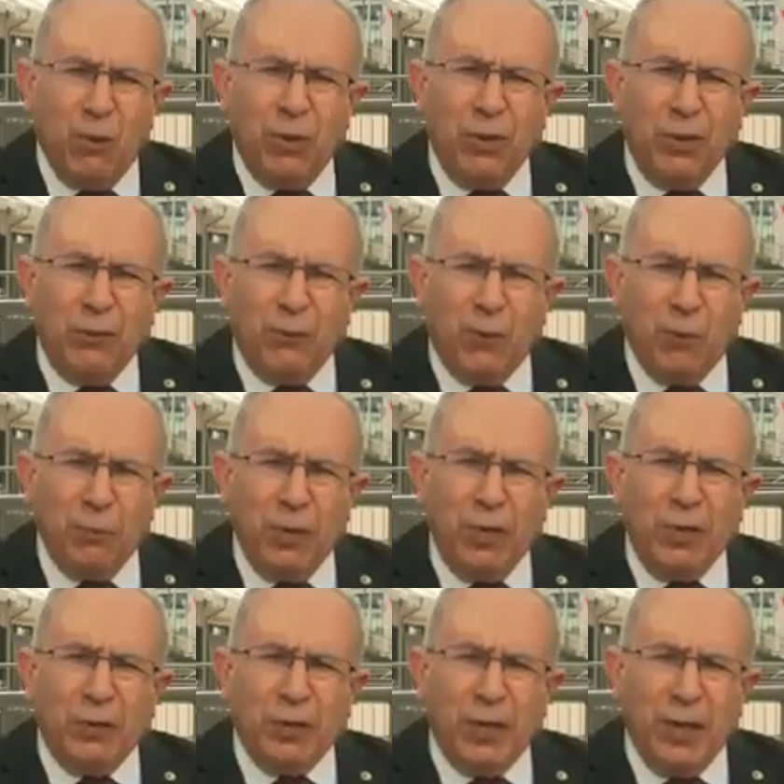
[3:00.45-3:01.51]
calling for
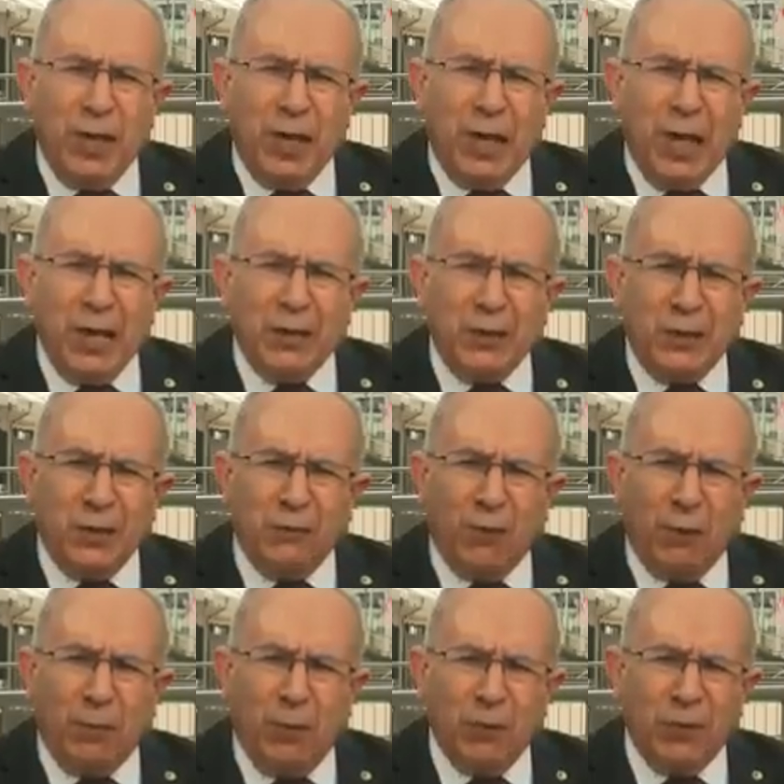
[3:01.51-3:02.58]
military alliances
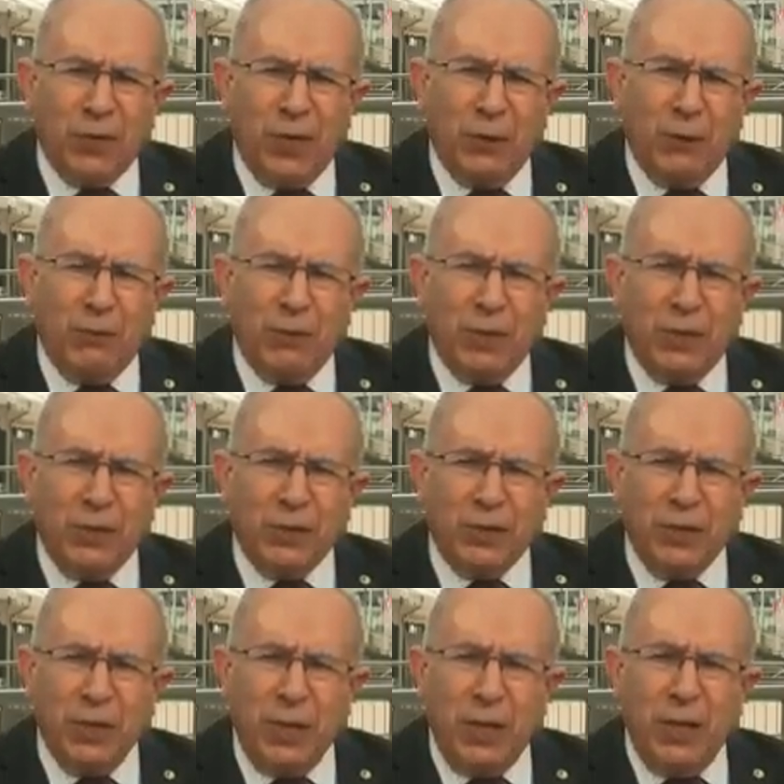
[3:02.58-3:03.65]
from outside of the
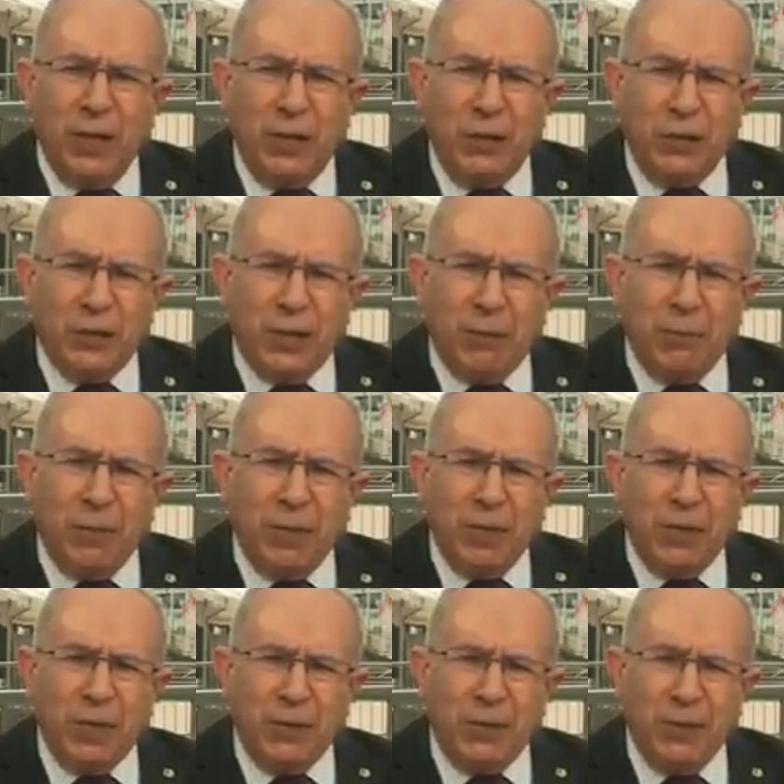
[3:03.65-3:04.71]
region is
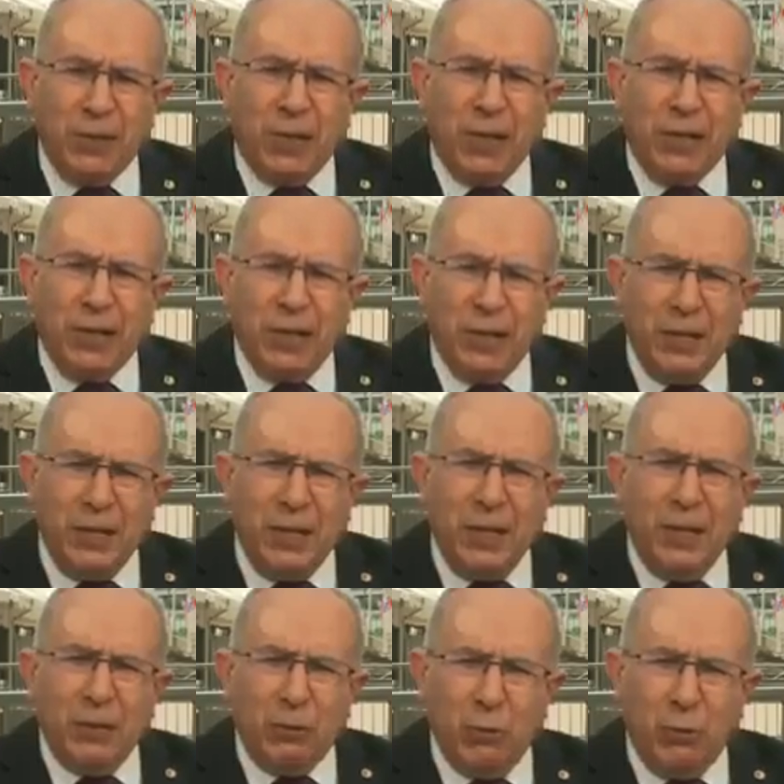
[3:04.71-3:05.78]
something that is likely
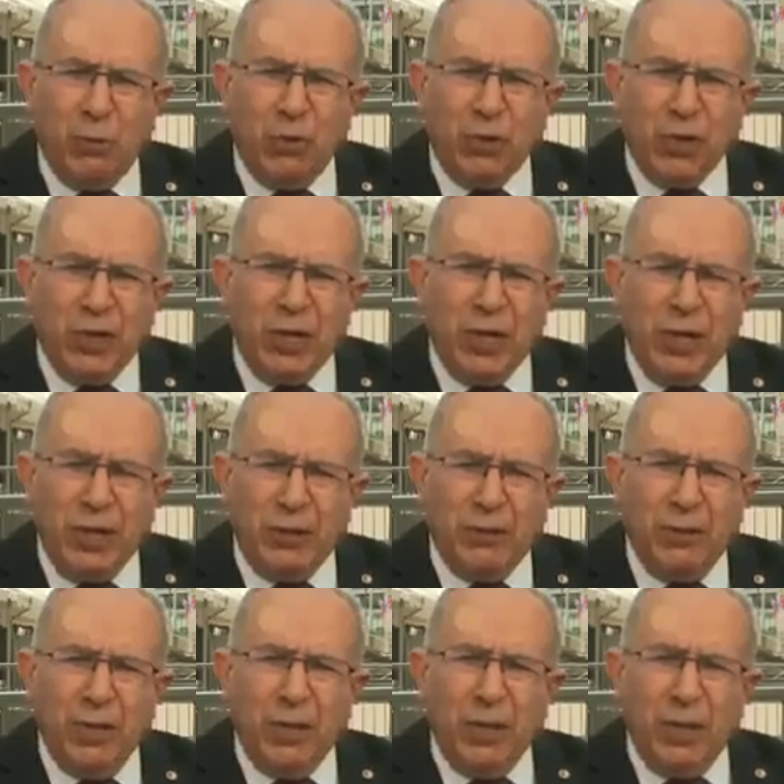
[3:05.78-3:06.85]
to generate
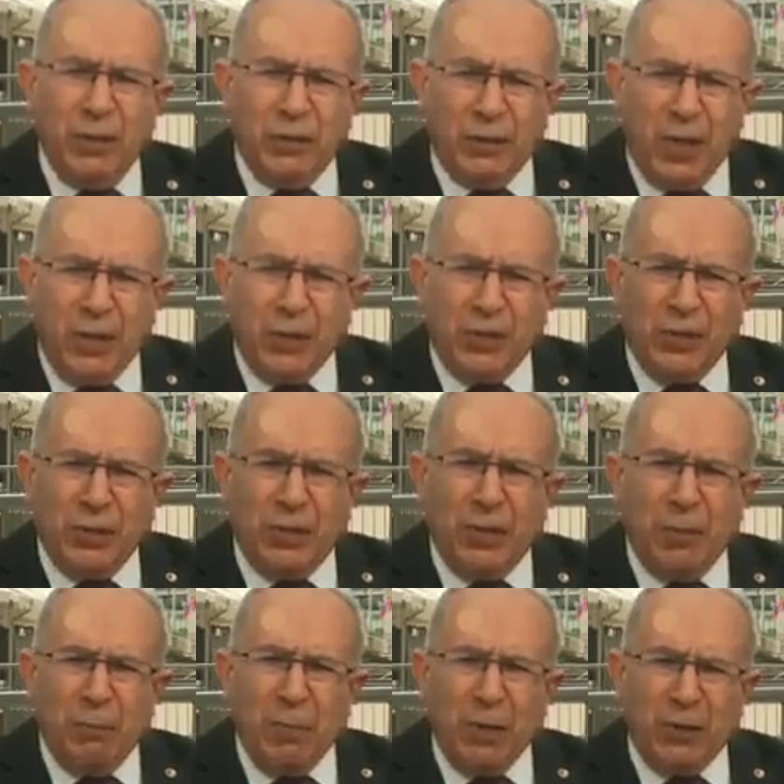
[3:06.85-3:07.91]
tension,
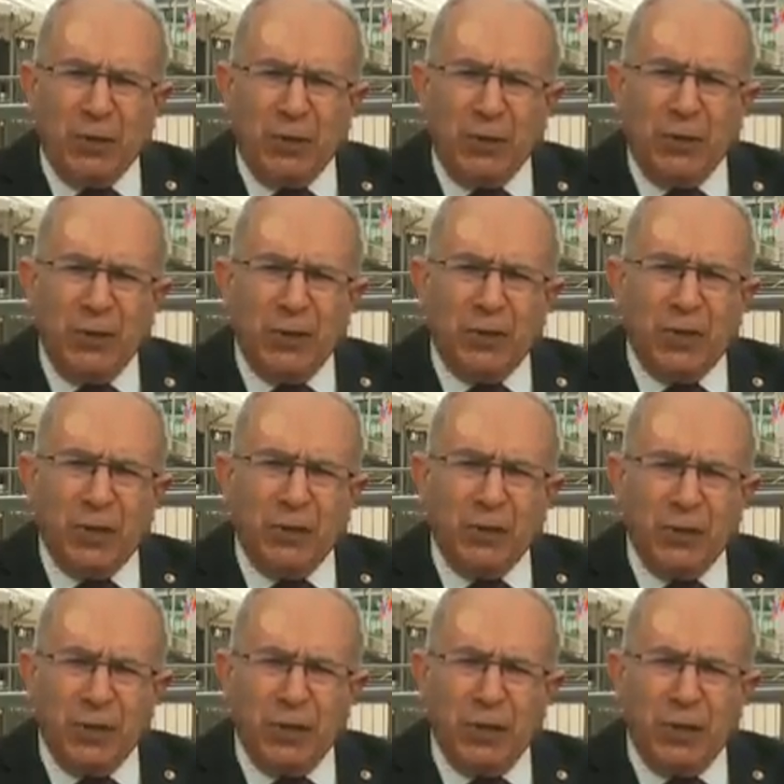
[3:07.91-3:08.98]
persisting
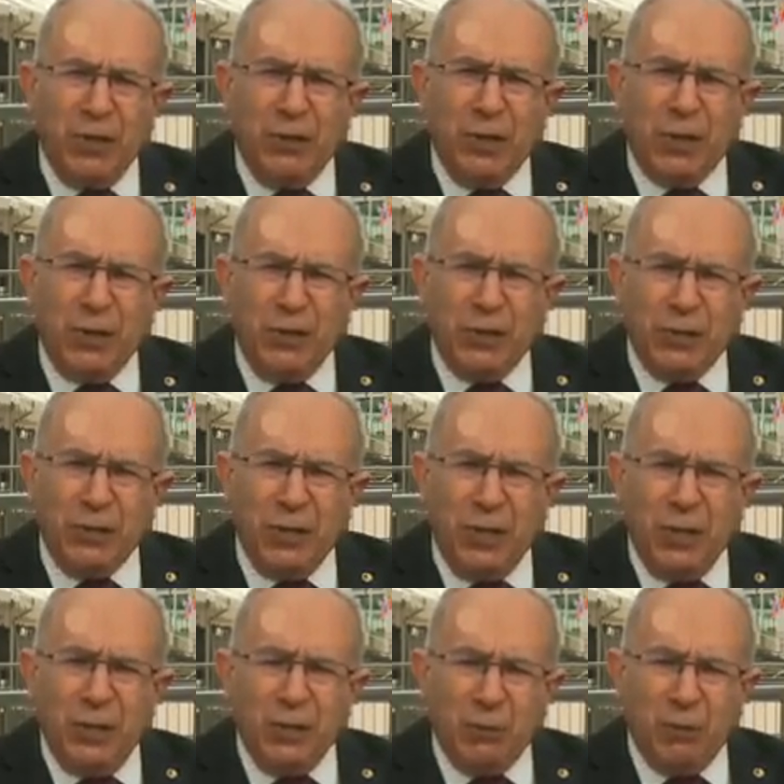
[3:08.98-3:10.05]
tension in the region.
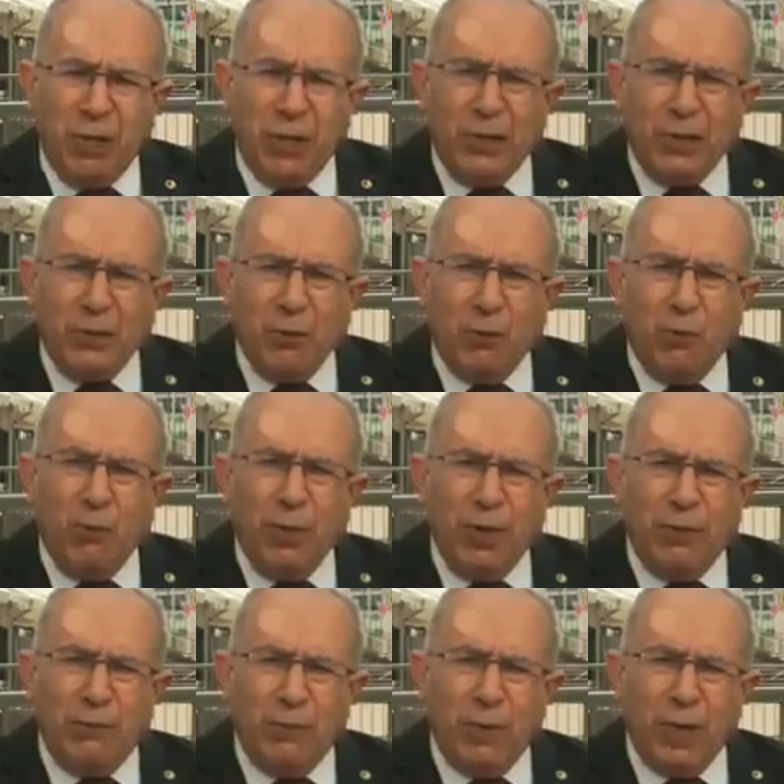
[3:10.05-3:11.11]
So there is no
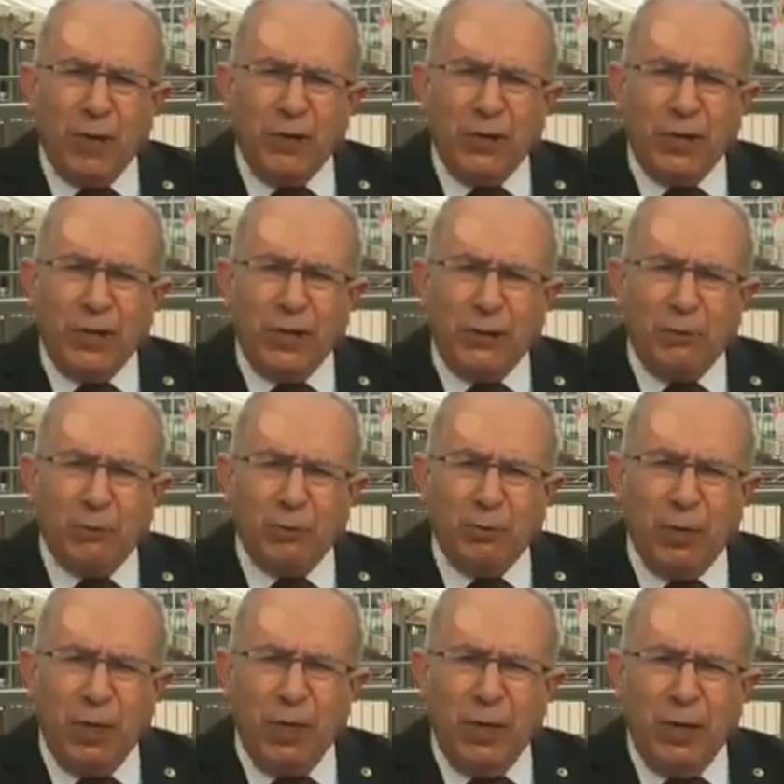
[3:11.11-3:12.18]
way for Algeria
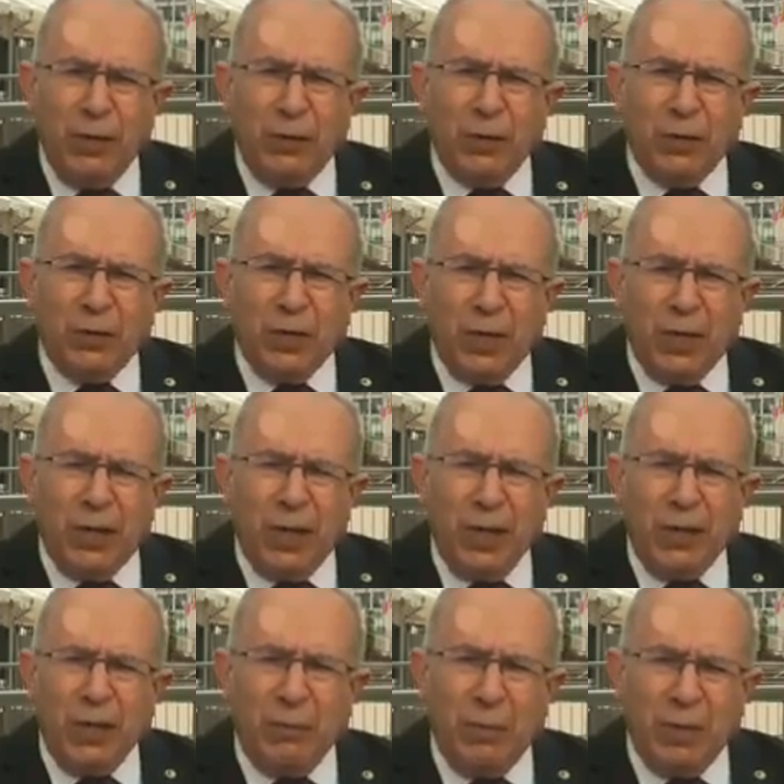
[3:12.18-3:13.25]
to entertain
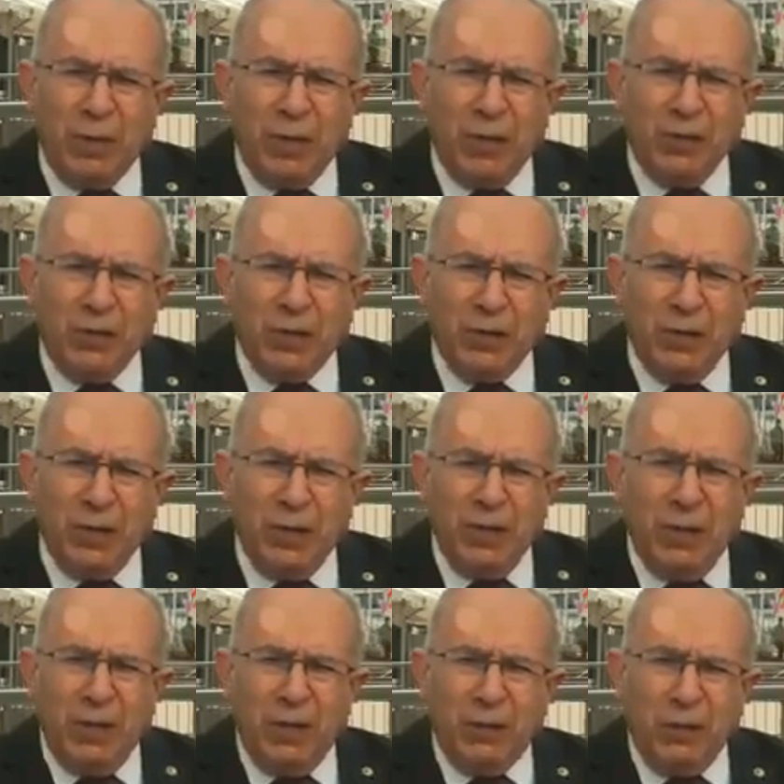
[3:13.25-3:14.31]
any mediation.
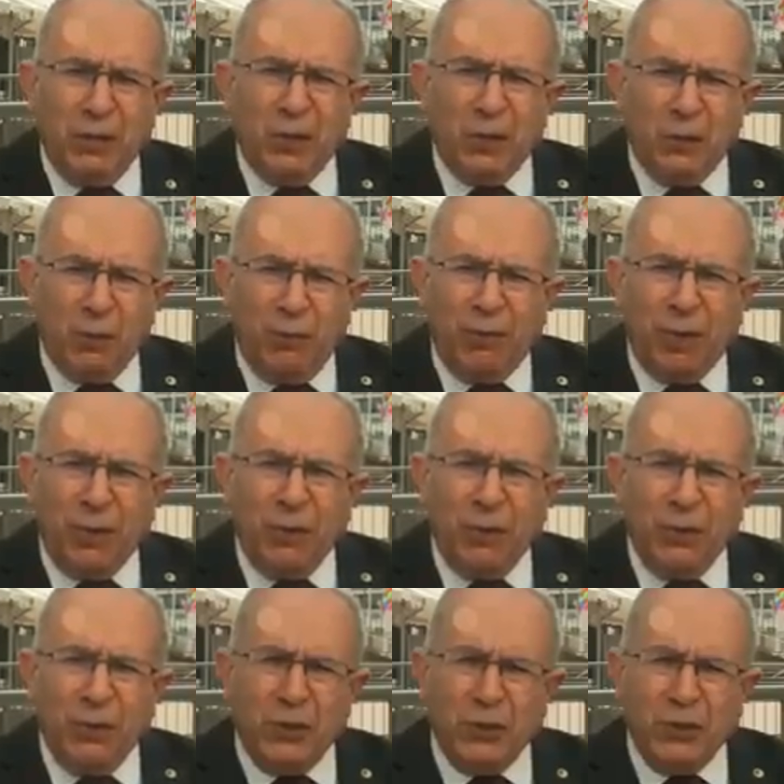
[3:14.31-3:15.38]
It is a
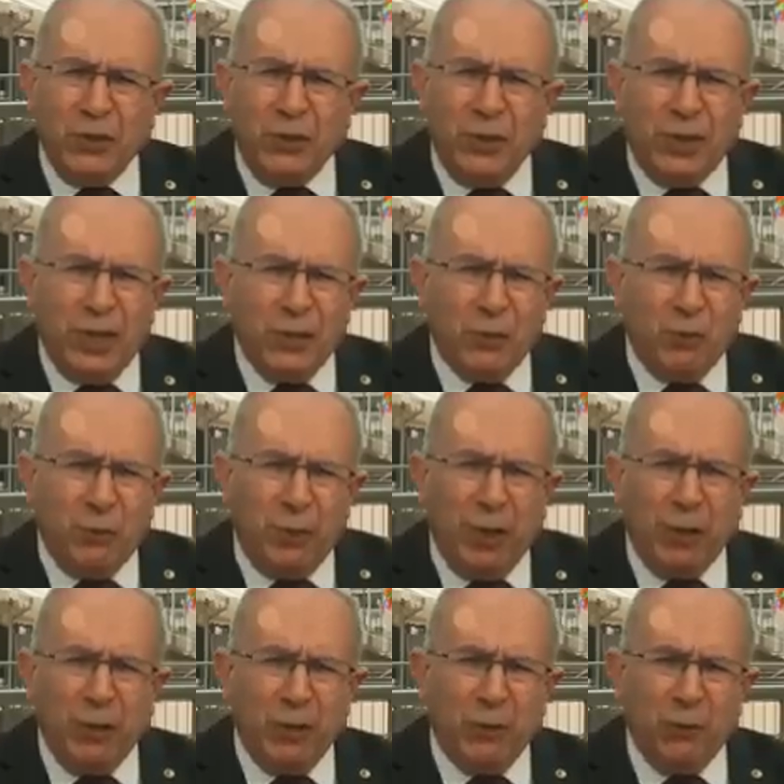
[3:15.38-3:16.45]
sovereign decision. It has to
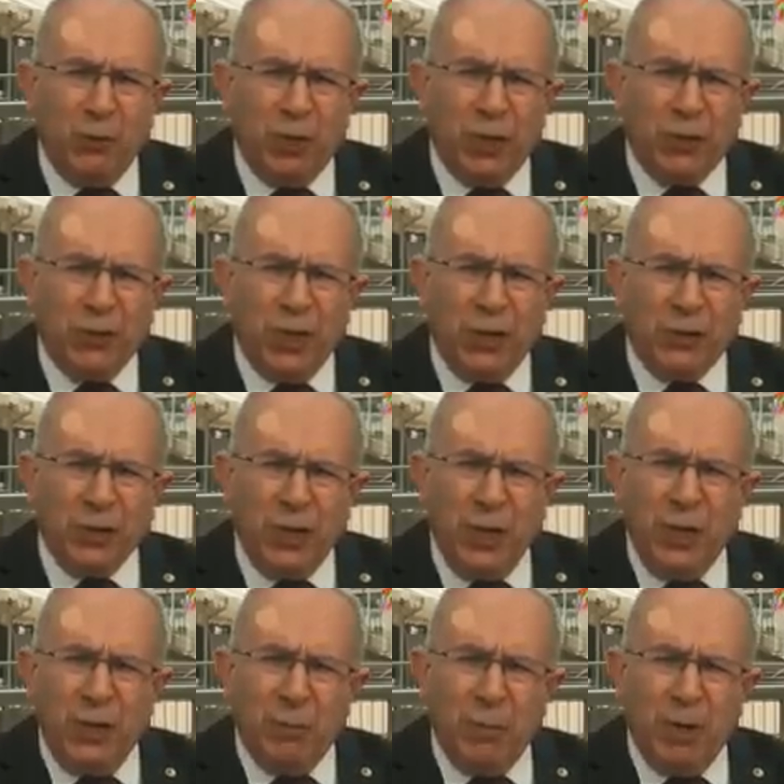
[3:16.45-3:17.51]
be understood as such
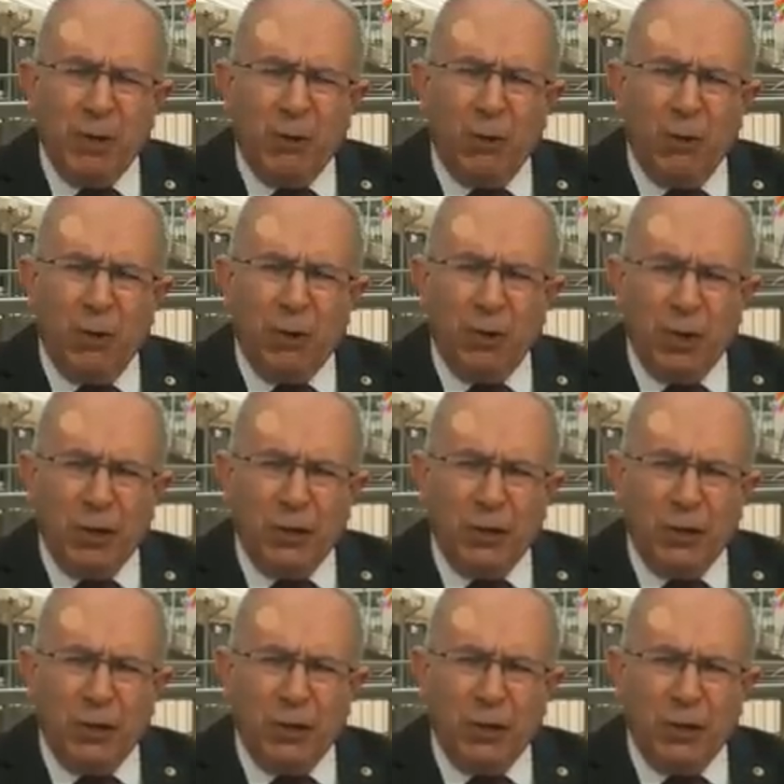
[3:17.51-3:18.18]
by all